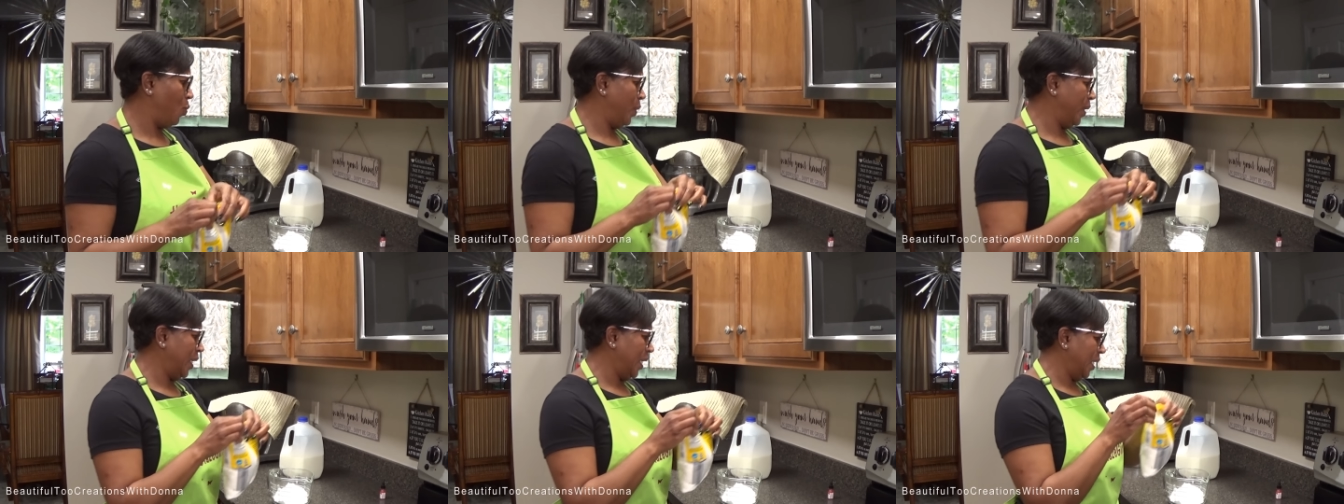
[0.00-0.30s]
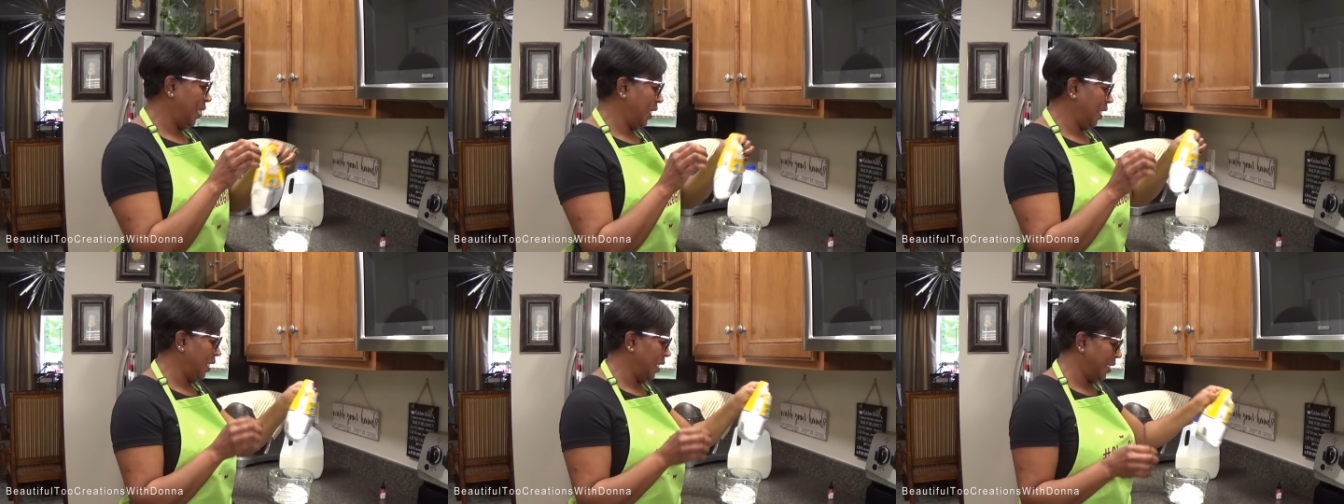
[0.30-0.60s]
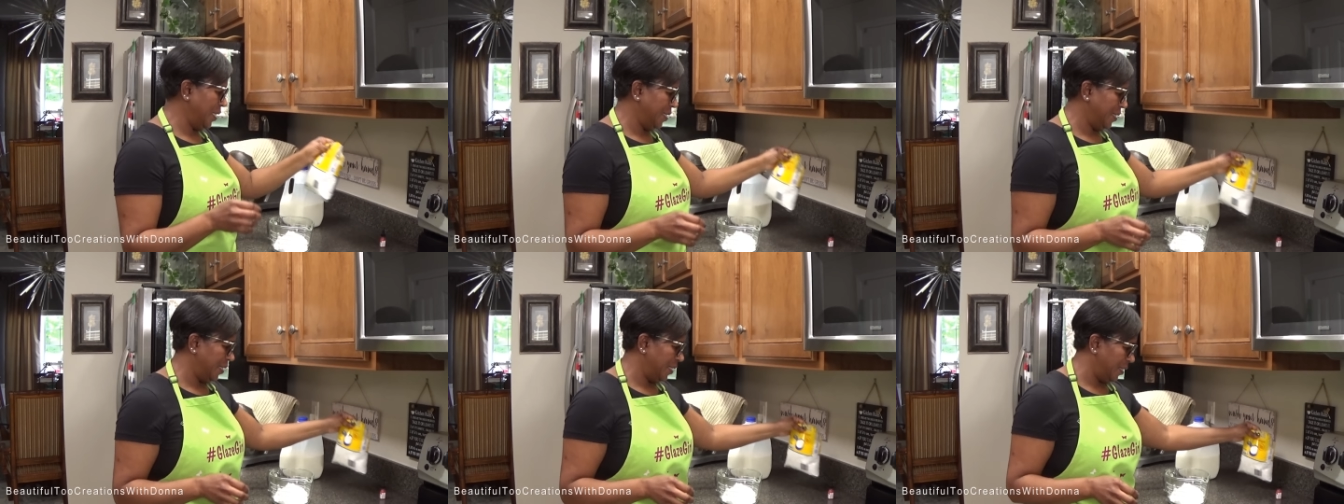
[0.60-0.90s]
quick
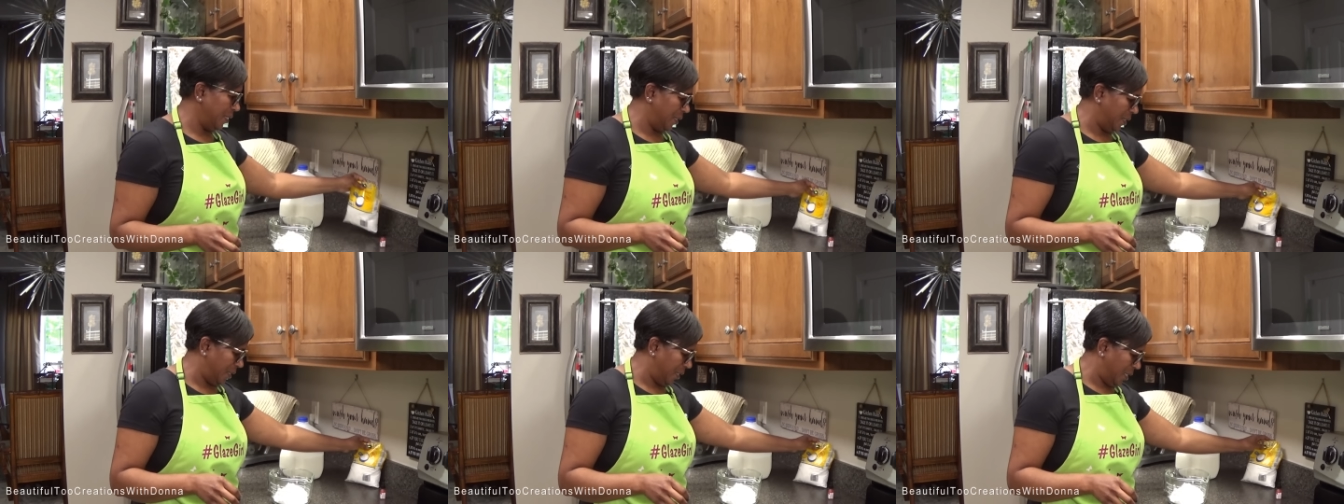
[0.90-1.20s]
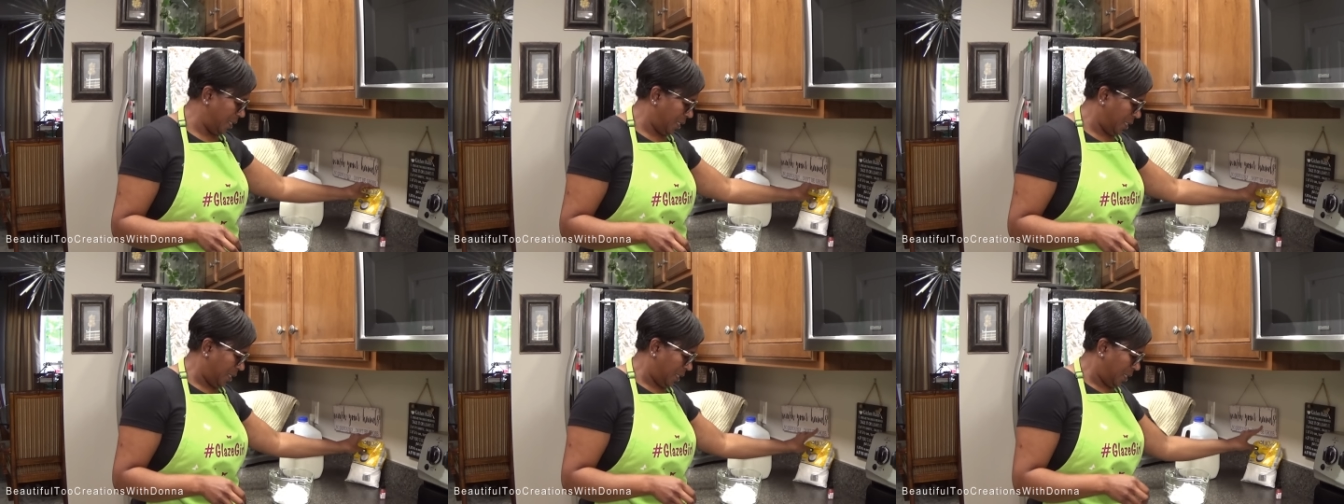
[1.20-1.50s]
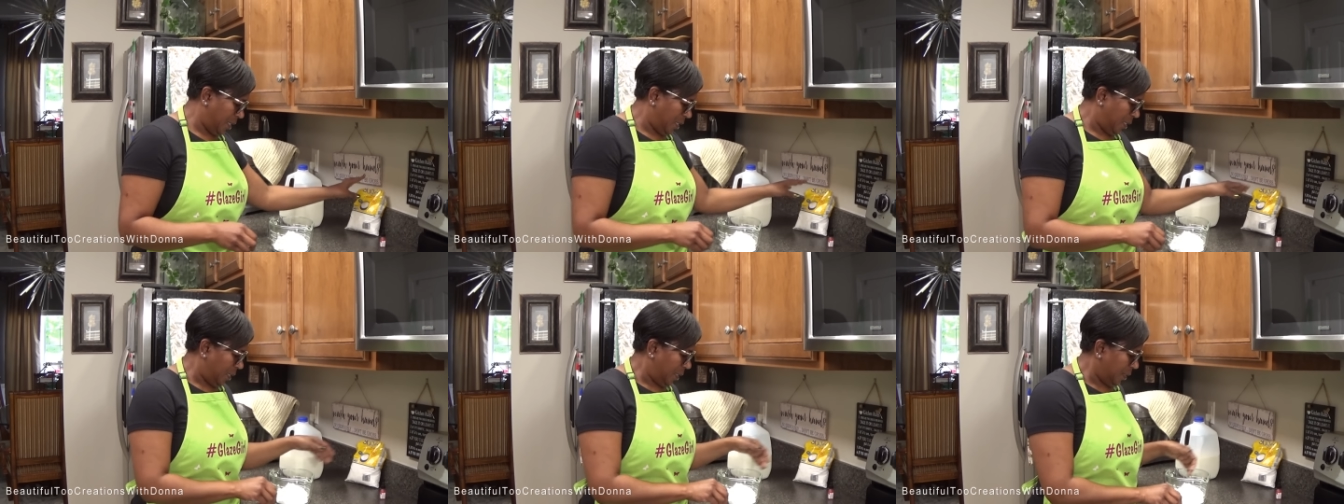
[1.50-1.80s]
and easy
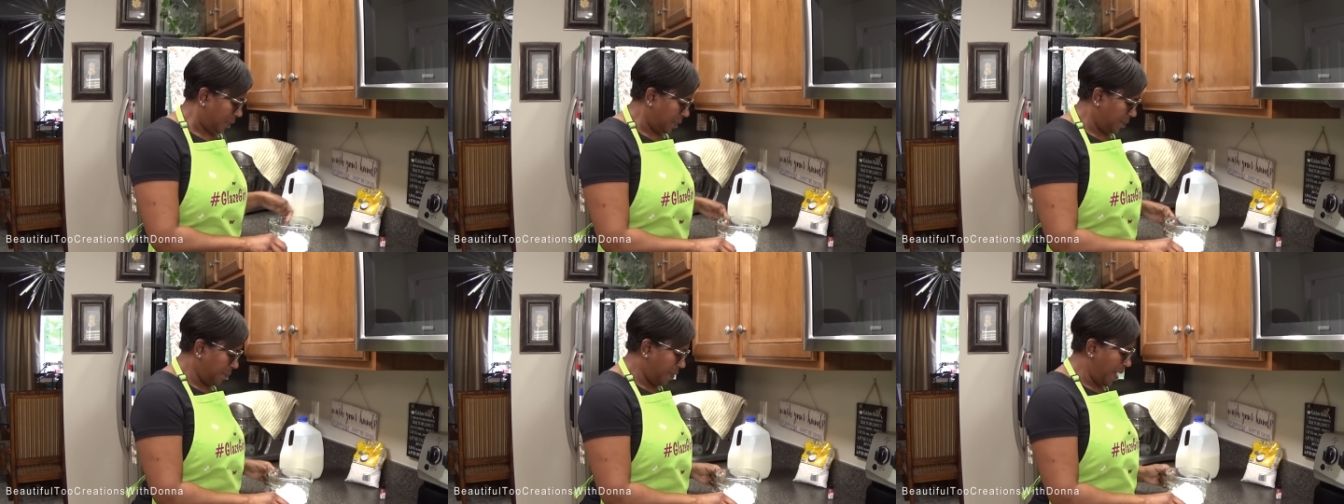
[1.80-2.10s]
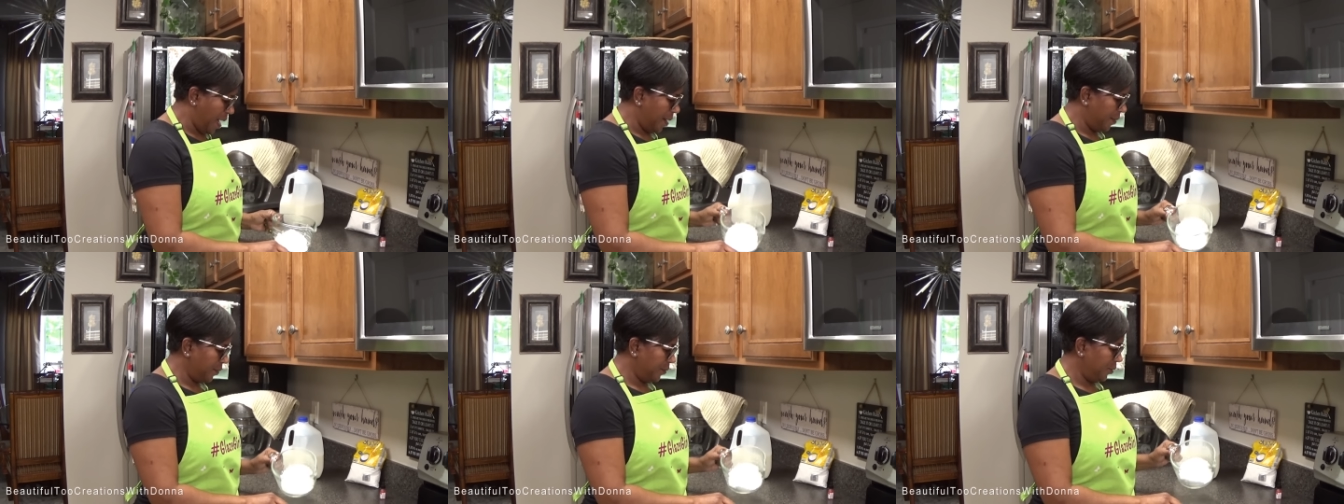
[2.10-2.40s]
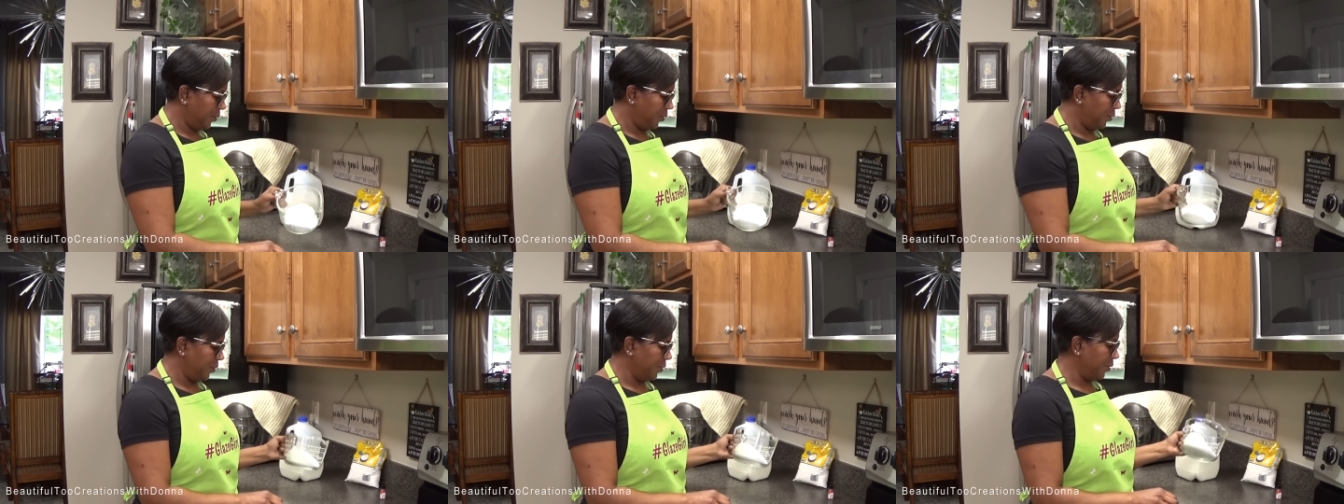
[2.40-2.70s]
some
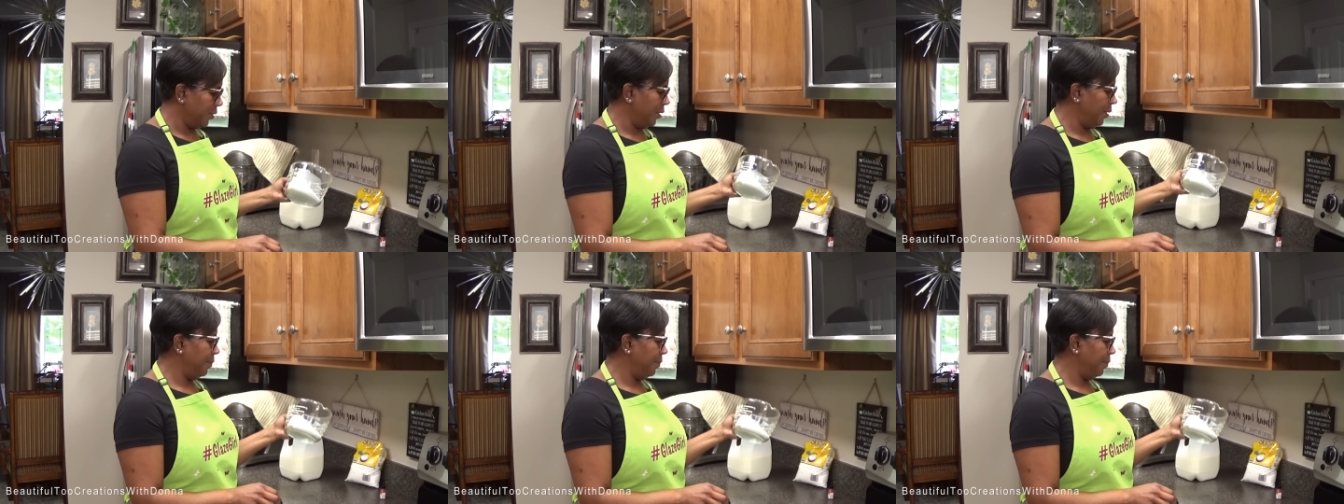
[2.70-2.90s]
powdered sugar.